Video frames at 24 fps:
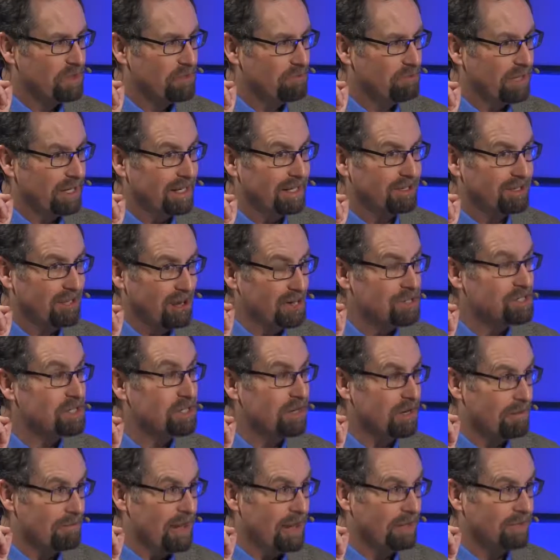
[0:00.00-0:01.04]
but in
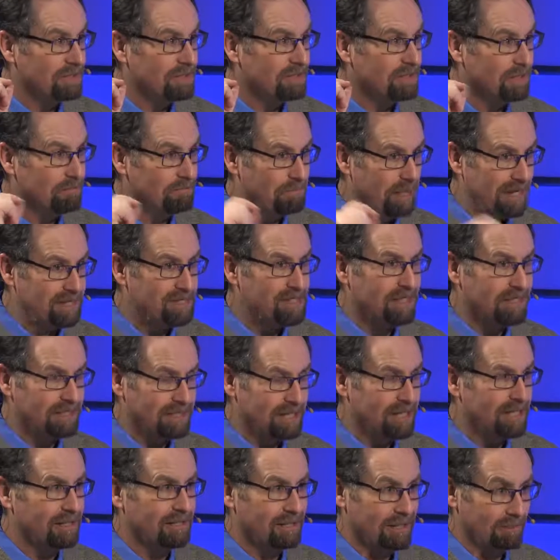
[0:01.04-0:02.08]
larger amounts, it
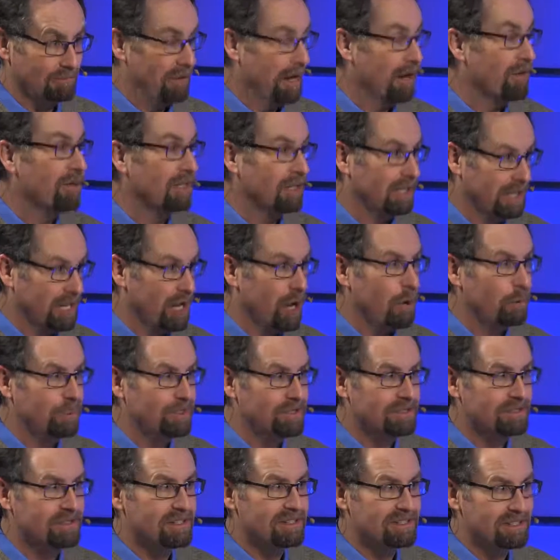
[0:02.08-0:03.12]
basically, apparently,
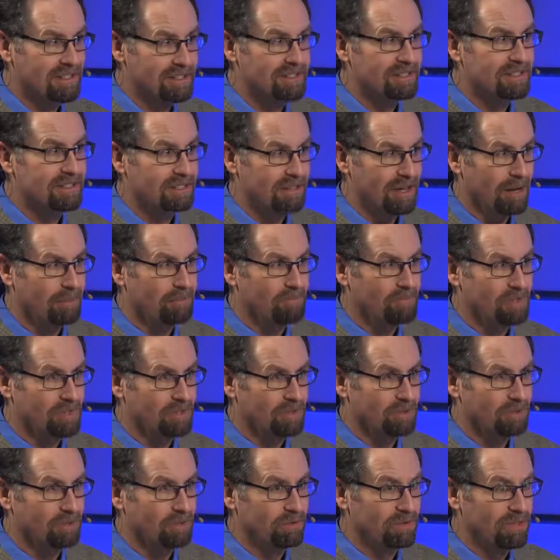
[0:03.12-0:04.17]
opens the senses up
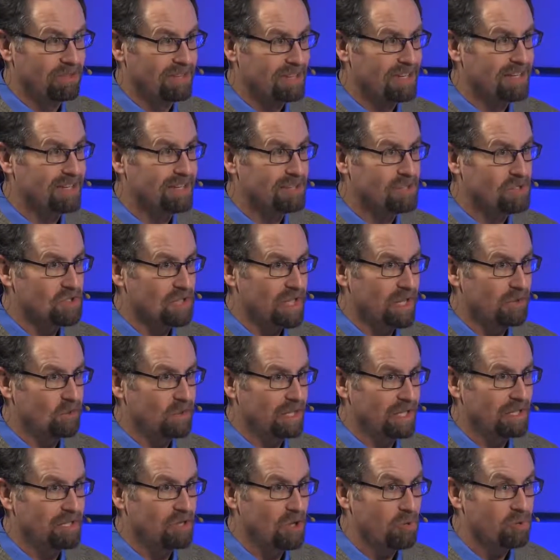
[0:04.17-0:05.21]
to things that
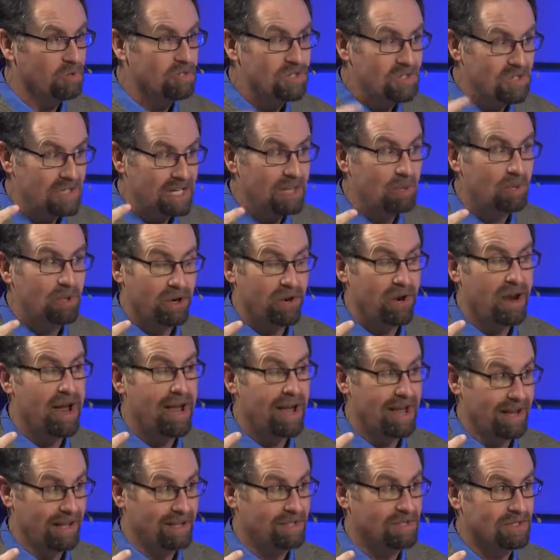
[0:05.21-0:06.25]
we don't see with our
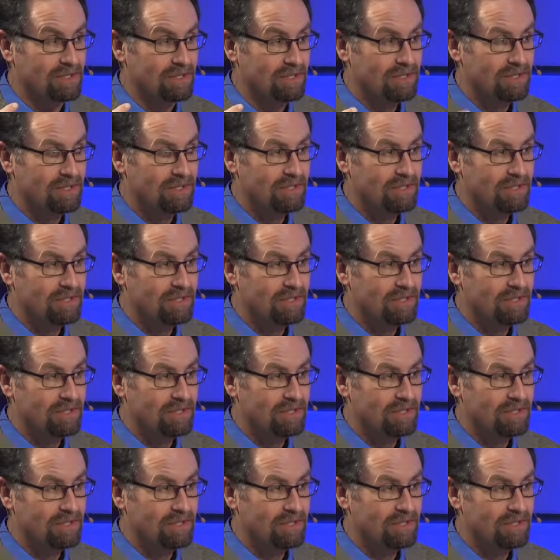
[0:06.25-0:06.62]
eyes.